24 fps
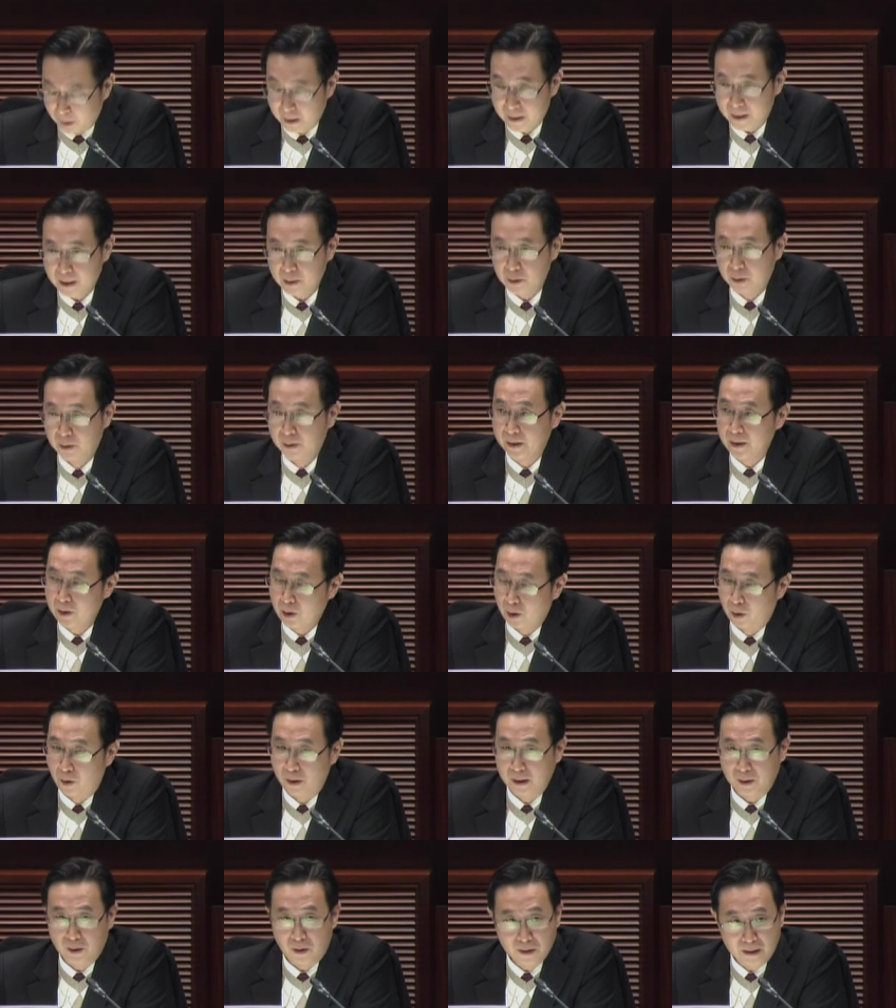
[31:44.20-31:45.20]
And in
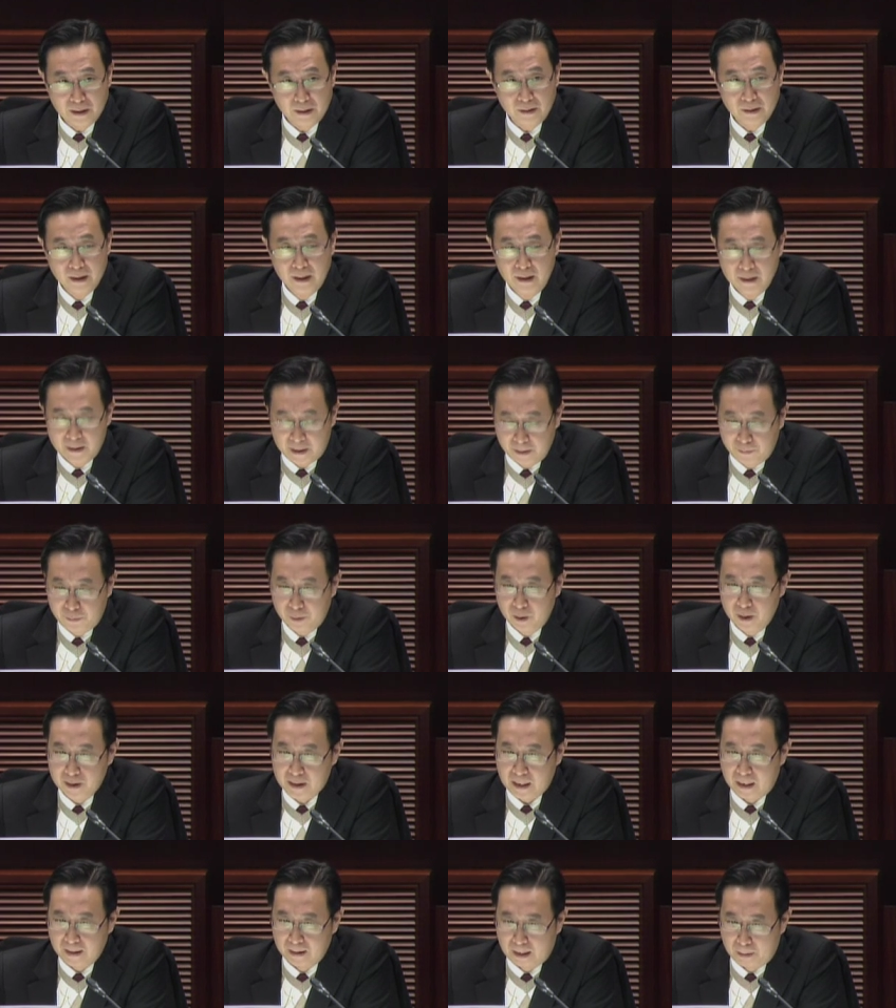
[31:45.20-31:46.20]
relation to make good,
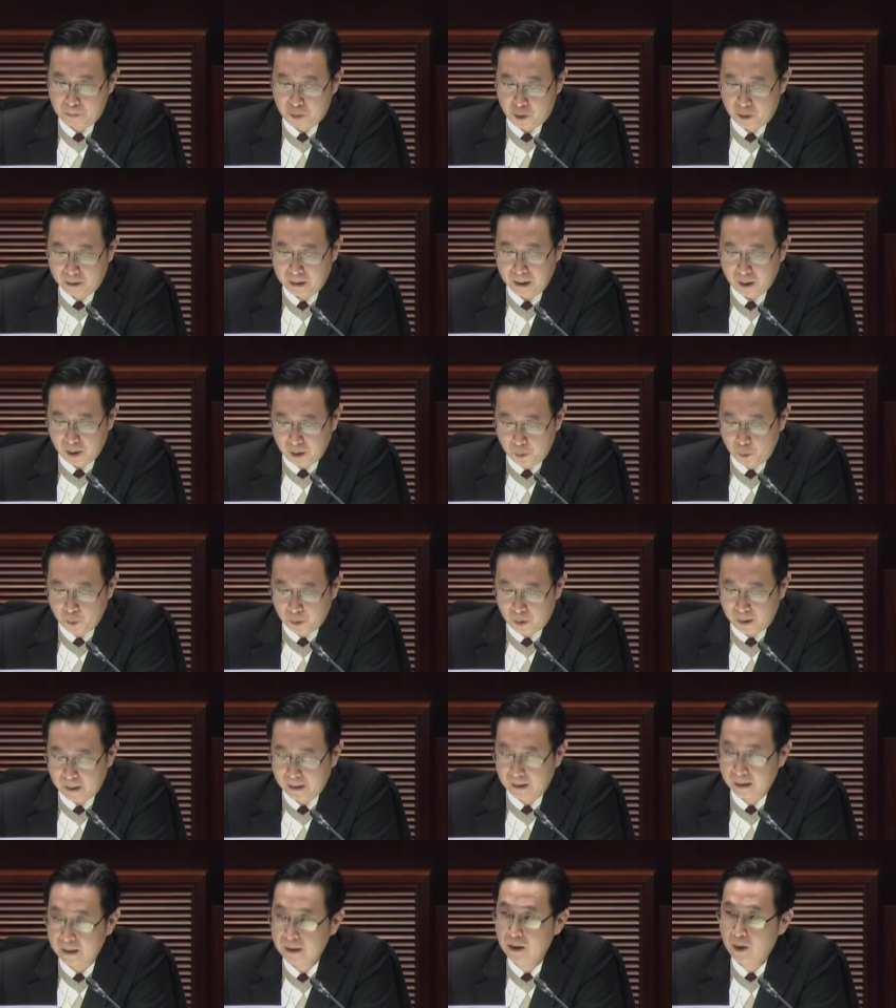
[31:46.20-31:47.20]
making good use
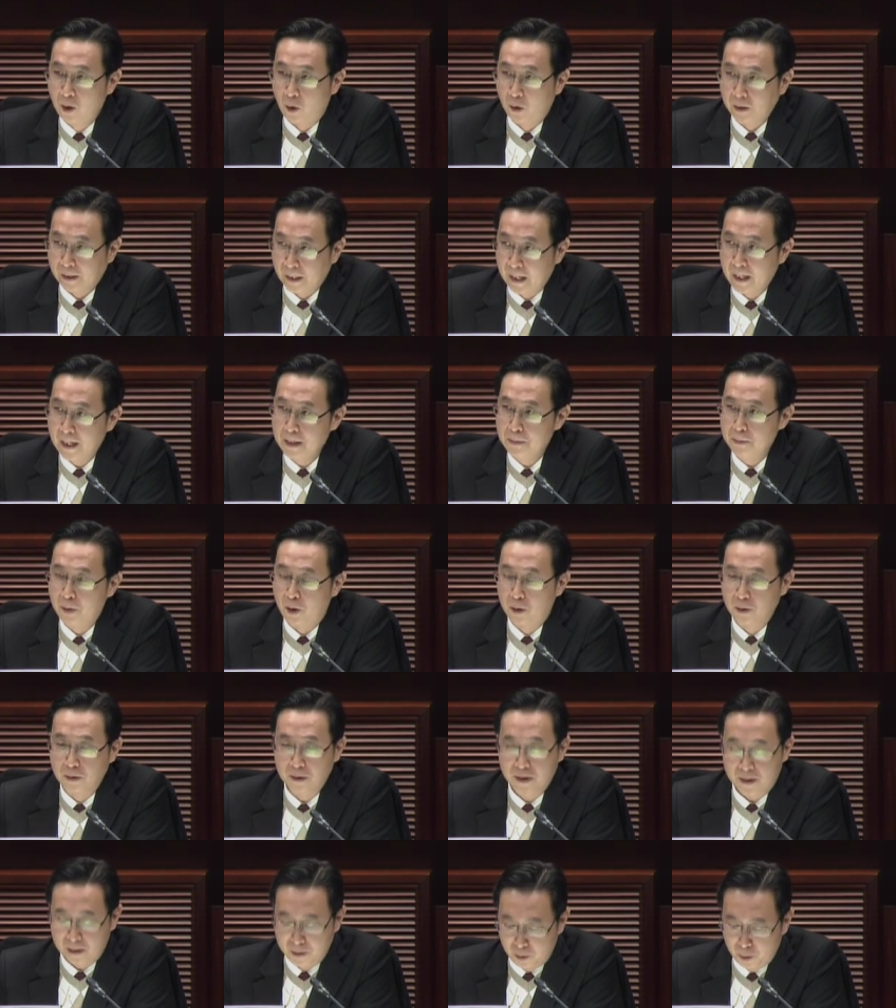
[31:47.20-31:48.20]
of uh, land
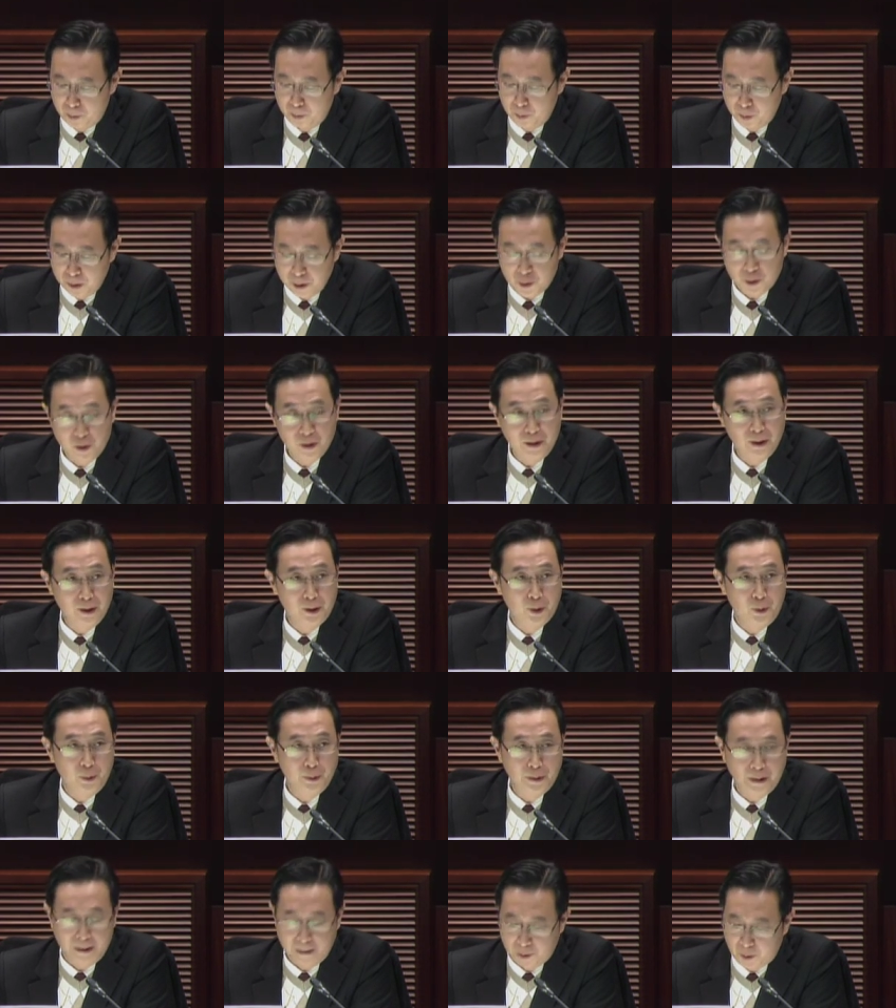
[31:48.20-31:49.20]
resources, is
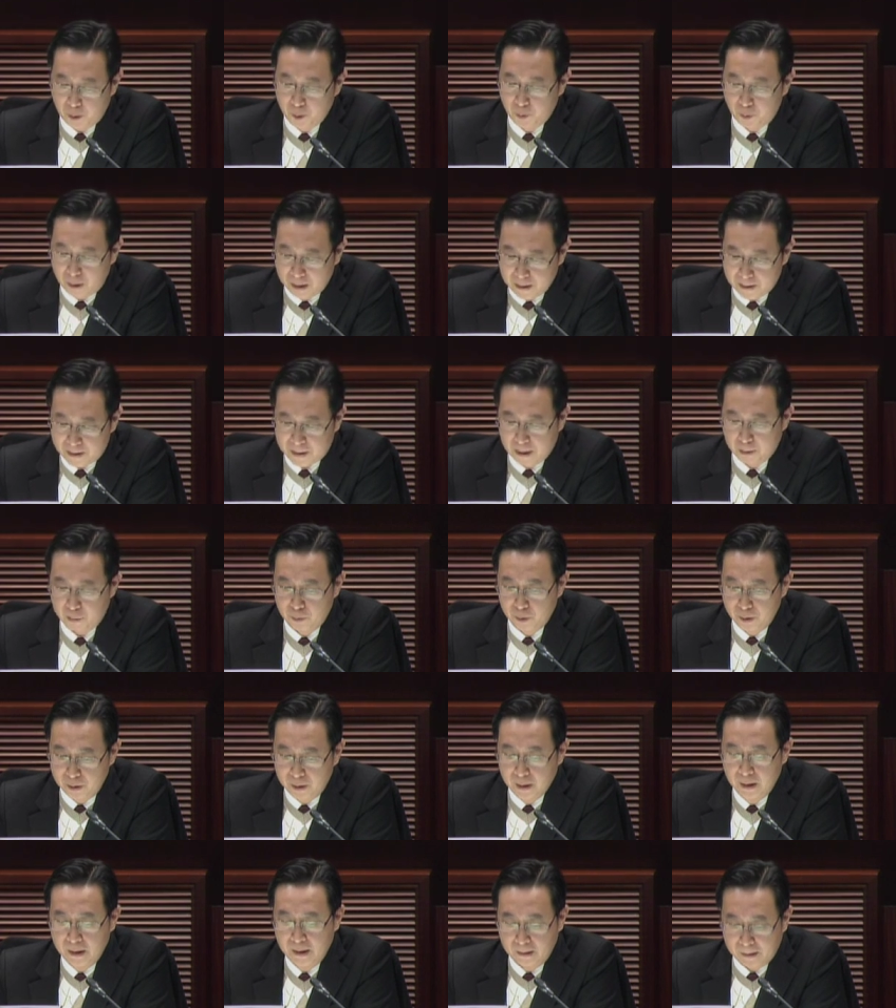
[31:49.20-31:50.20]
always the government's
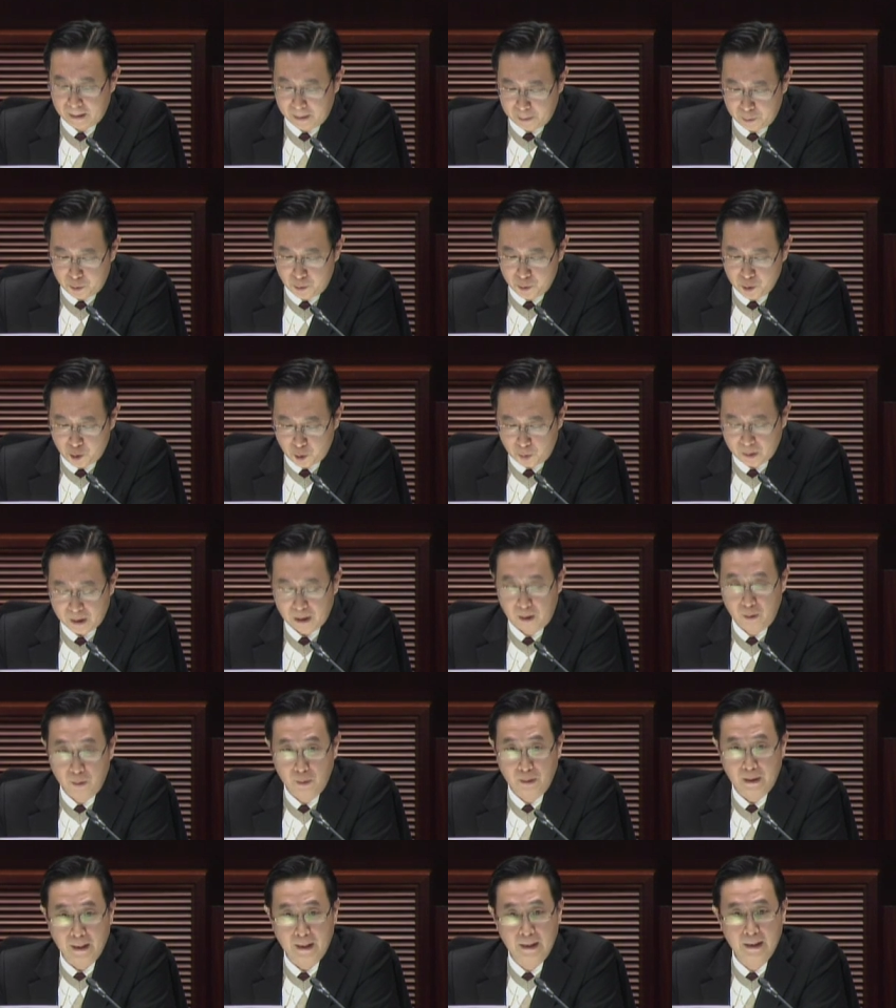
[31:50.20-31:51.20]
stance to make
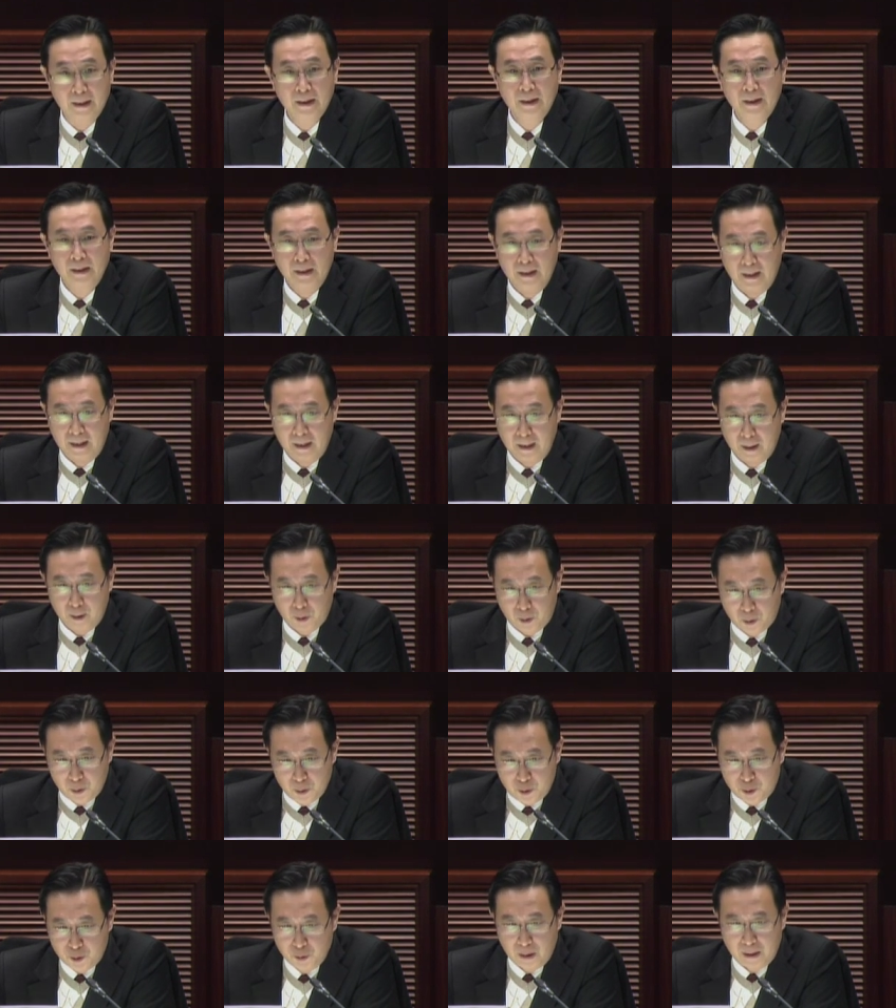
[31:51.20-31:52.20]
good use of land
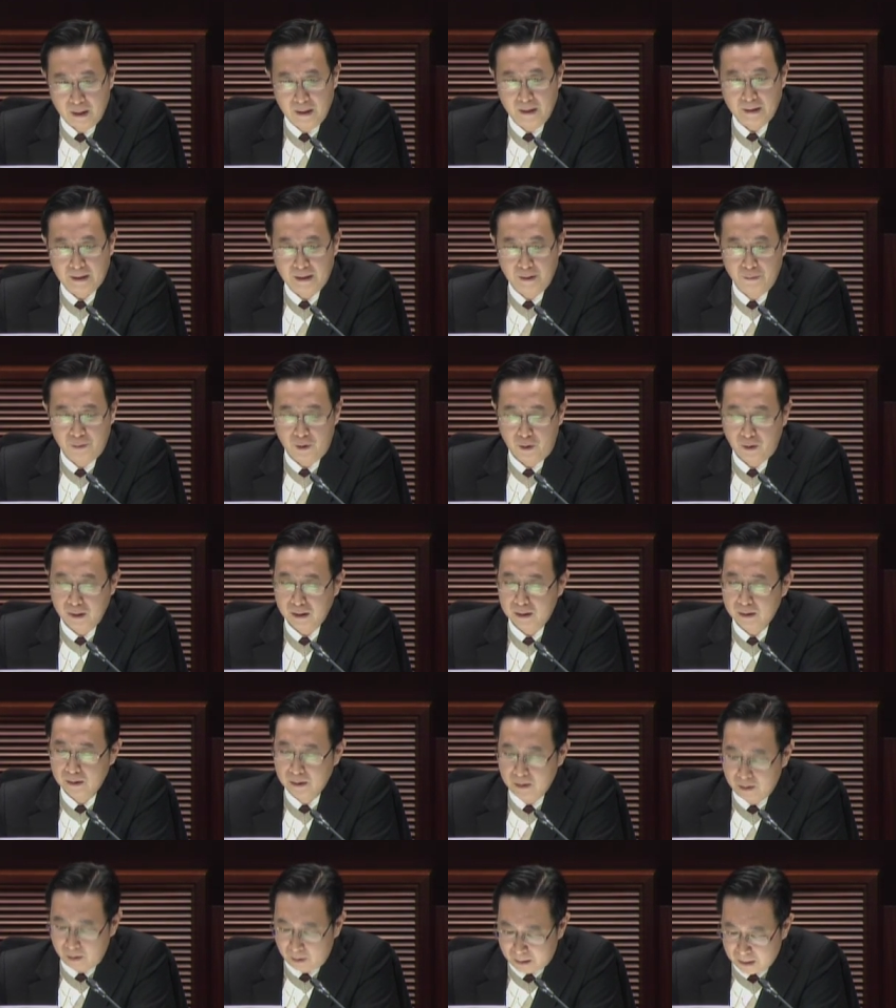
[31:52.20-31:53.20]
resources to
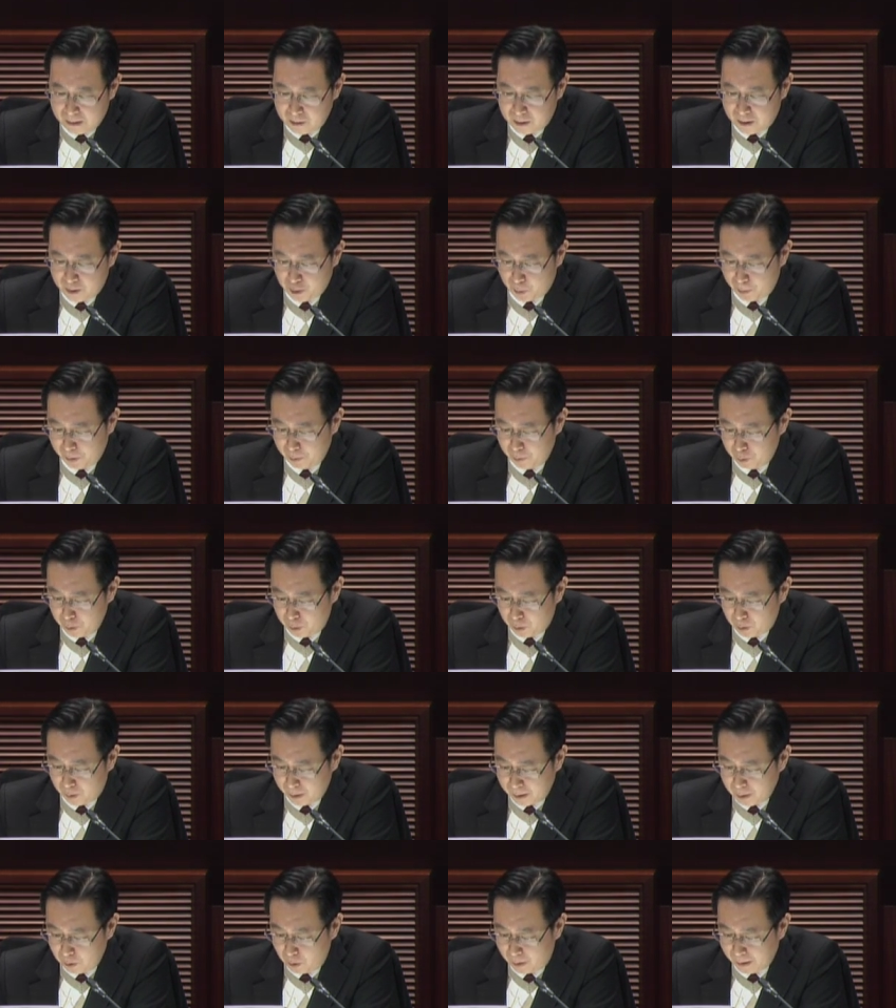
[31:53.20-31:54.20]
provide
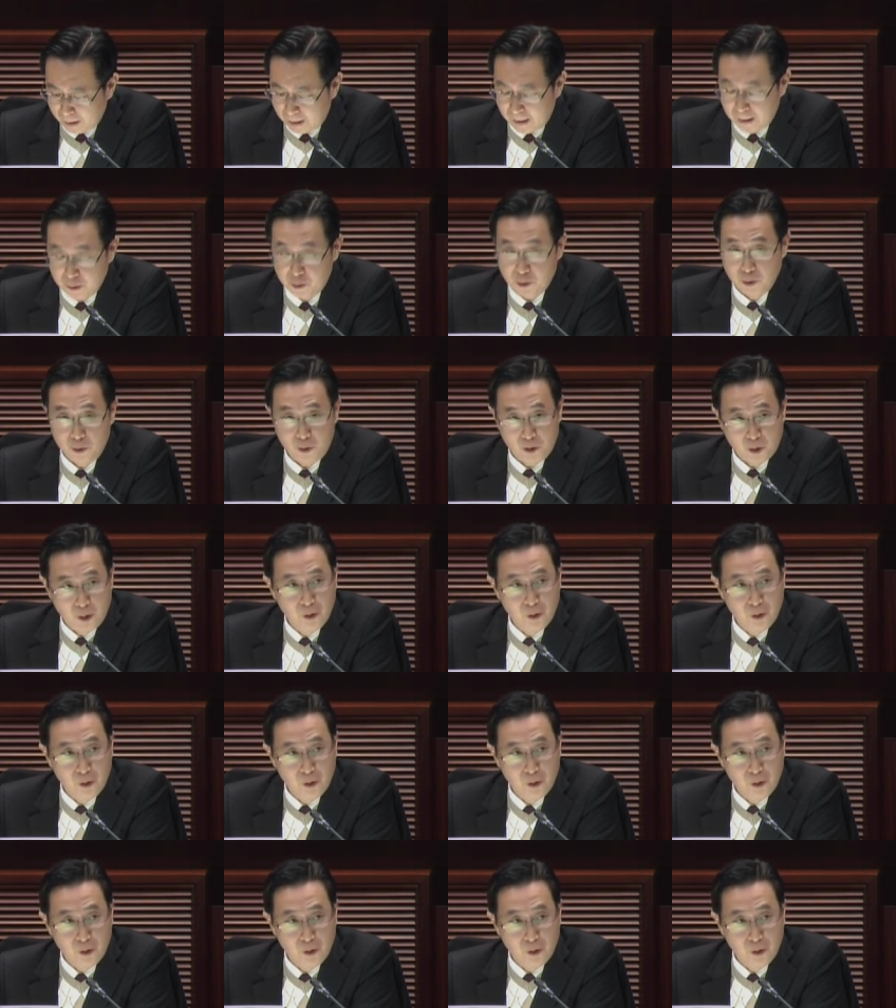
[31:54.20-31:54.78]
um,